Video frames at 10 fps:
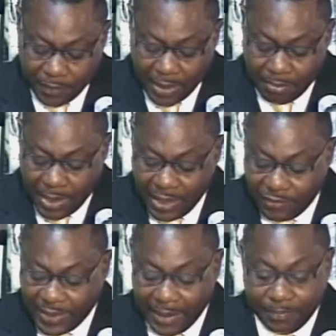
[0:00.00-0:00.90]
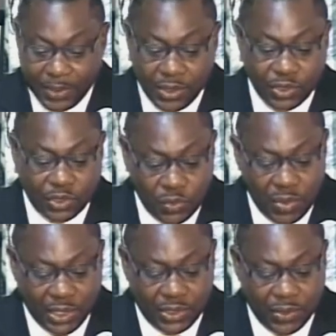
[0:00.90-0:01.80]
many of them do
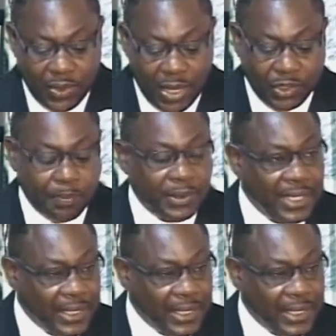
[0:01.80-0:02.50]
not know how to protect